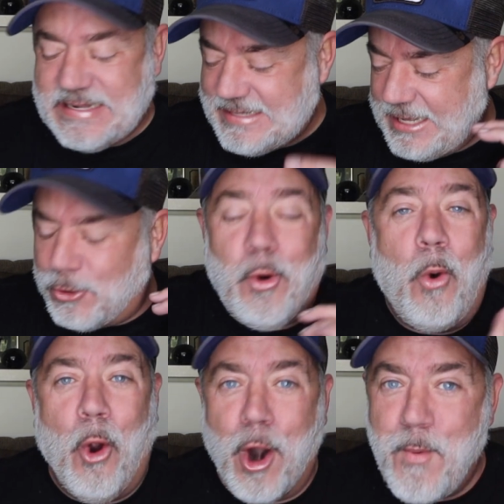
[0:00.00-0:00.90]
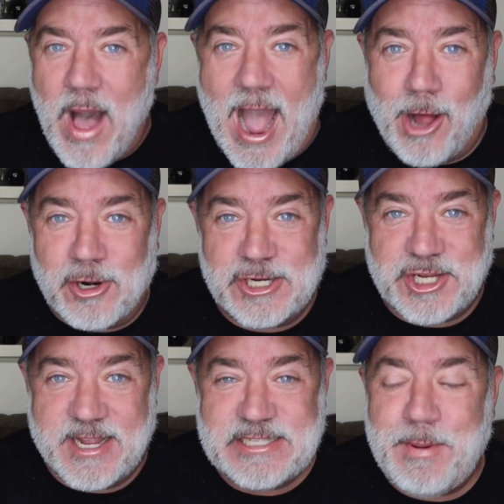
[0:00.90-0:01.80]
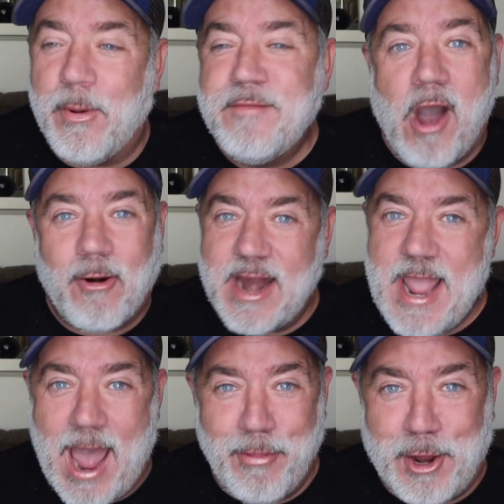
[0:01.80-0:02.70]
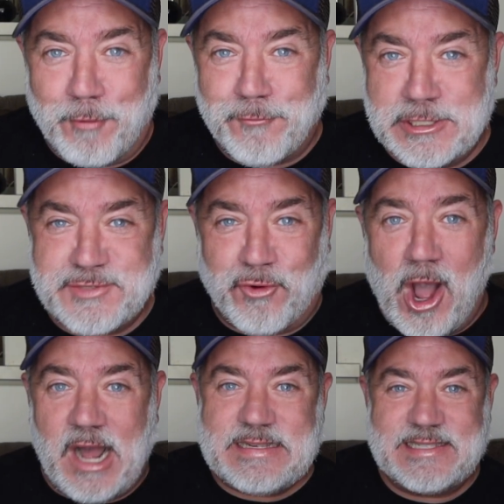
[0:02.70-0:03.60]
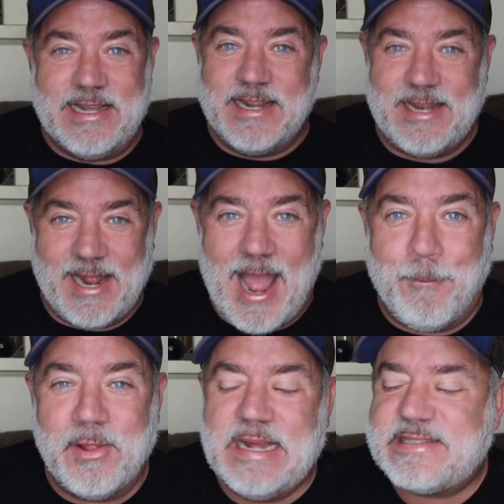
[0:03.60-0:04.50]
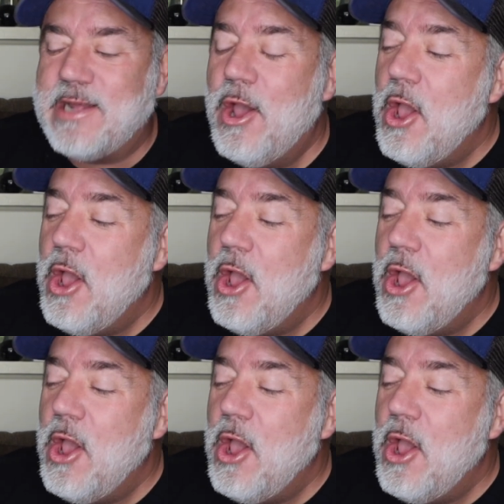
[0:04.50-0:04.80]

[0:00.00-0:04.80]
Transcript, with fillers: It's either horrible allergies, but we've already had like our first frost in Indianapolis,